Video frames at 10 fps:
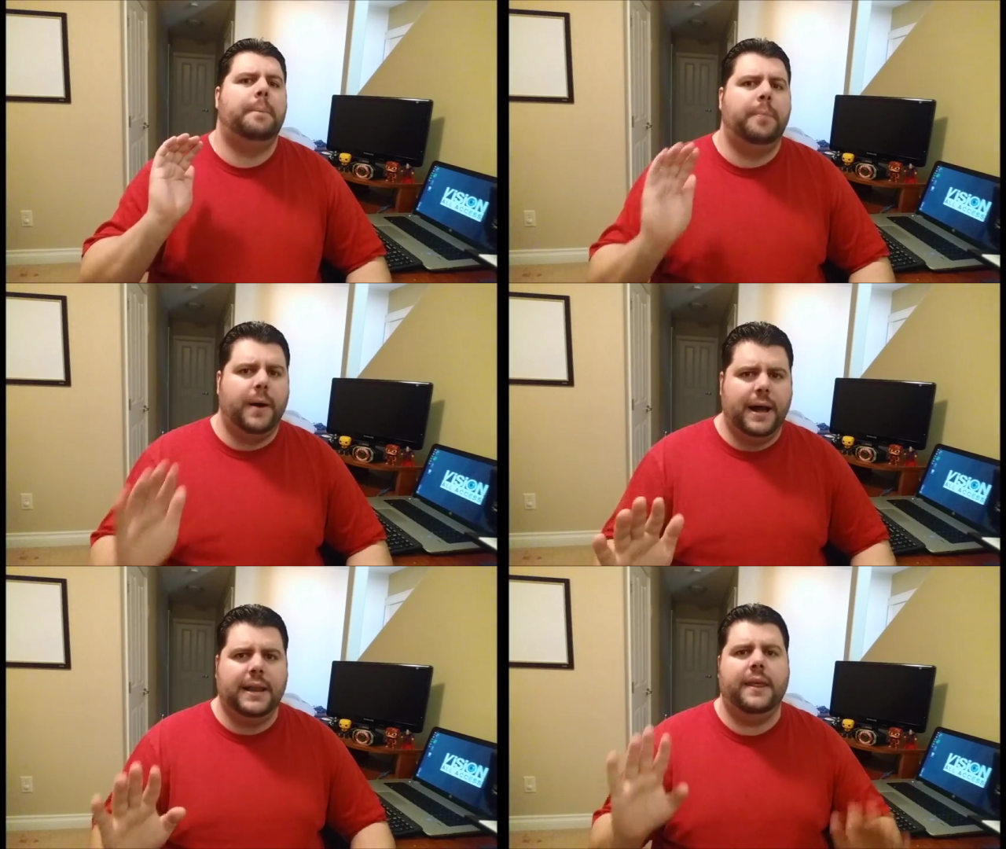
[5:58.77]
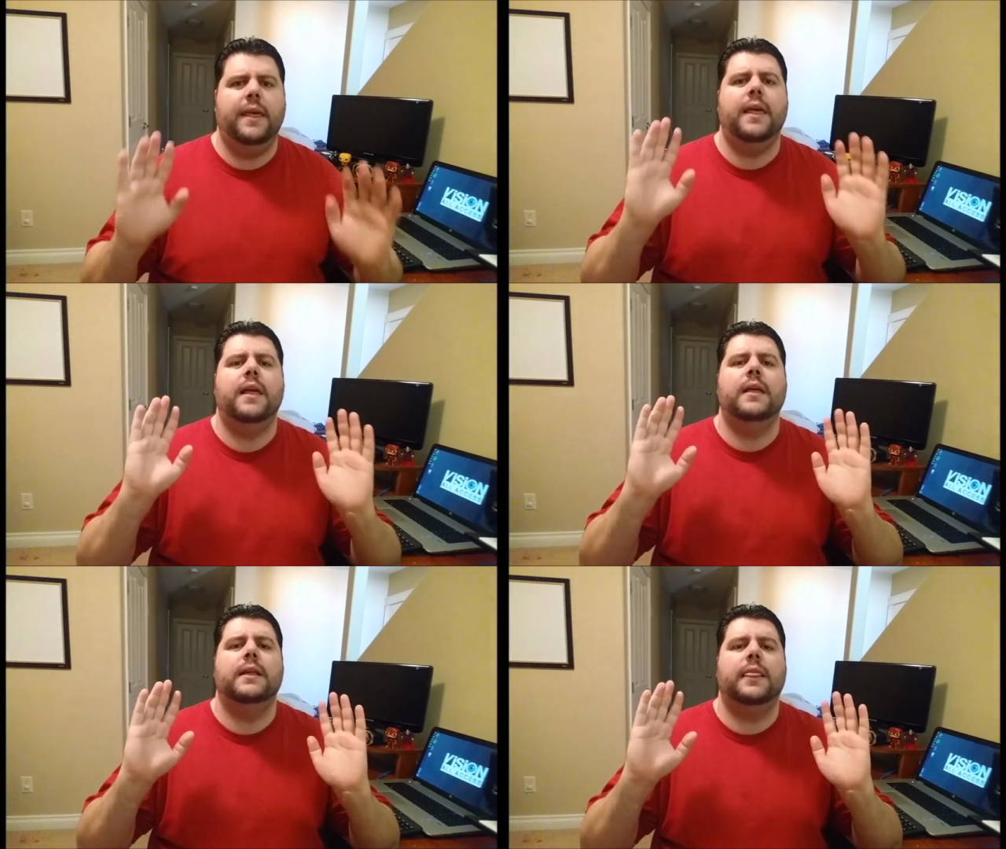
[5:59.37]
But
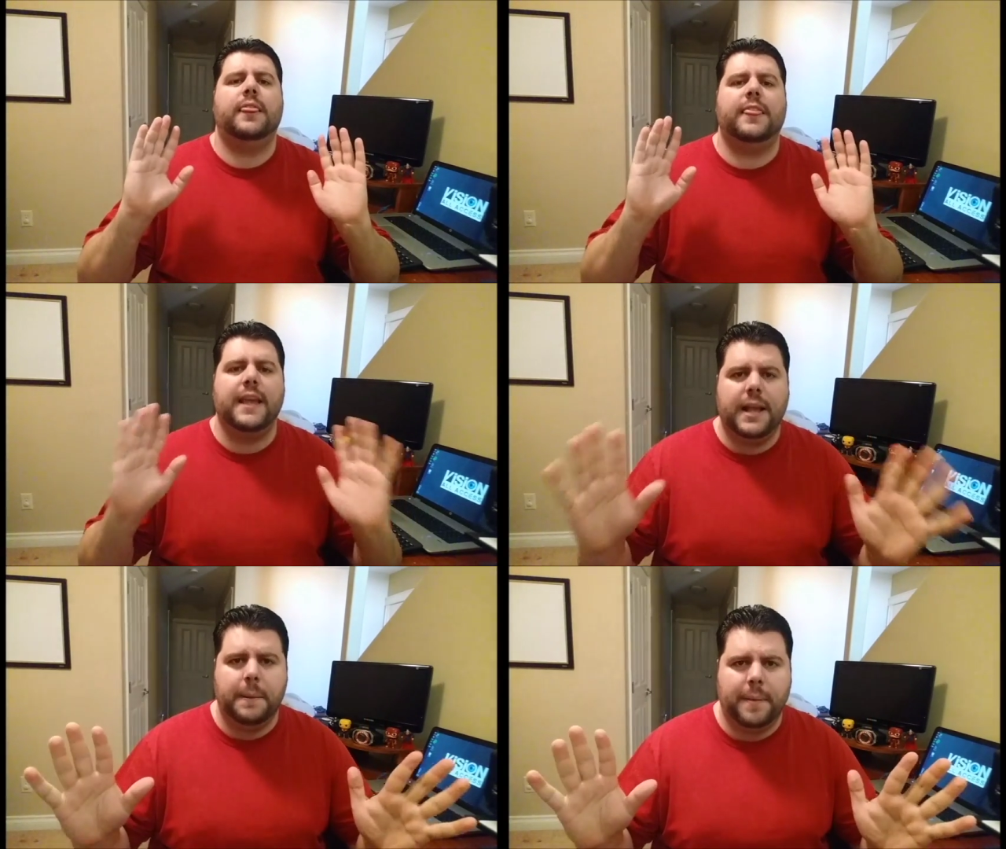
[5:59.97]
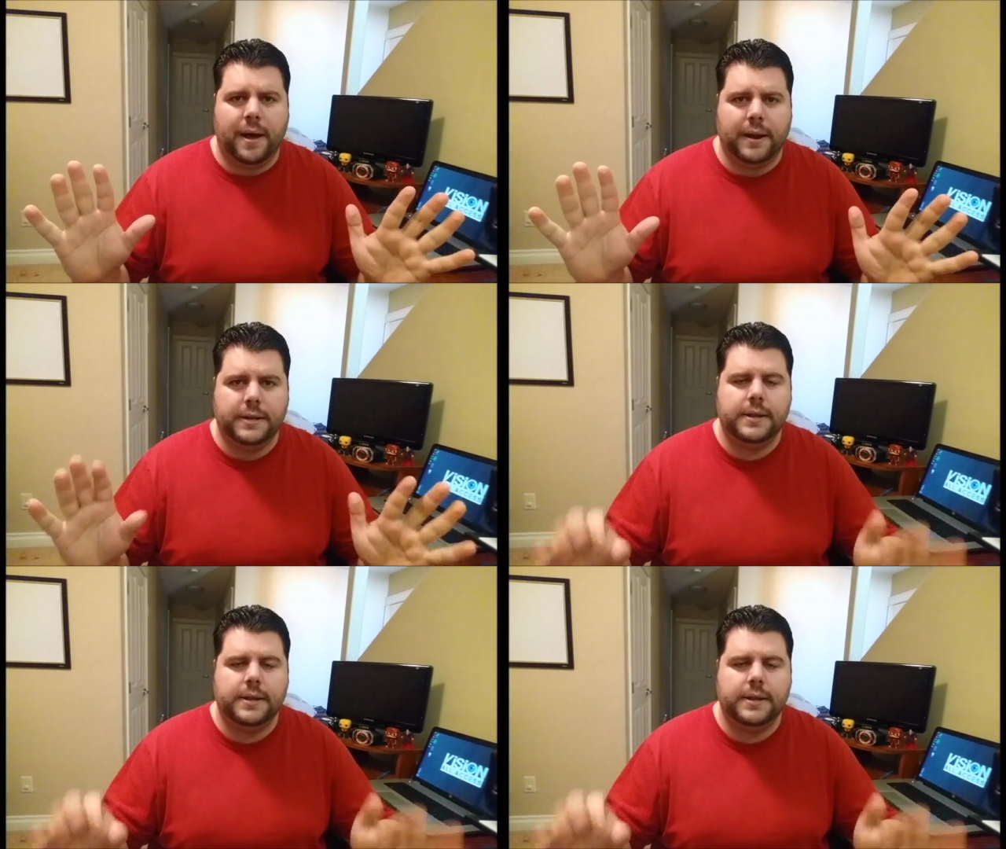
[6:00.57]
think about it.